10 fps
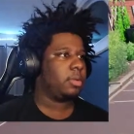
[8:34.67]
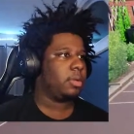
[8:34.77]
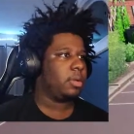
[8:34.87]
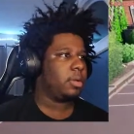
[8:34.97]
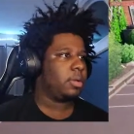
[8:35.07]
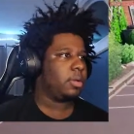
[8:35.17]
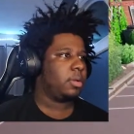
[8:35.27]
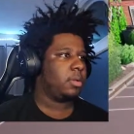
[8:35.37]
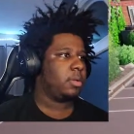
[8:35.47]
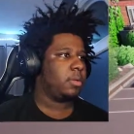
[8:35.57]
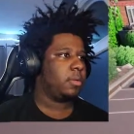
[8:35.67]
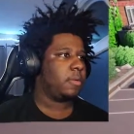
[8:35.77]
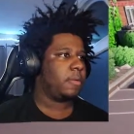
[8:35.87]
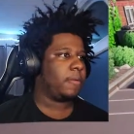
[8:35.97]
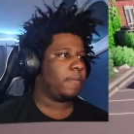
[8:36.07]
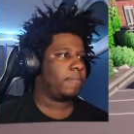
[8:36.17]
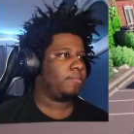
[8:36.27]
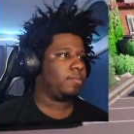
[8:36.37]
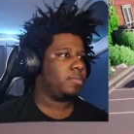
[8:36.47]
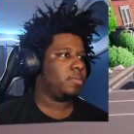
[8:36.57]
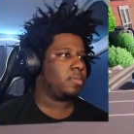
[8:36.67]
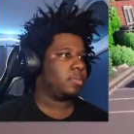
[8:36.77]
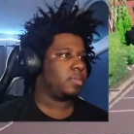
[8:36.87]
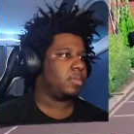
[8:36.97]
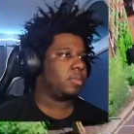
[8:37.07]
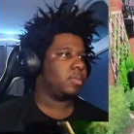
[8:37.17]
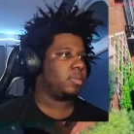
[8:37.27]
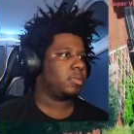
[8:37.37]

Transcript: [no speech]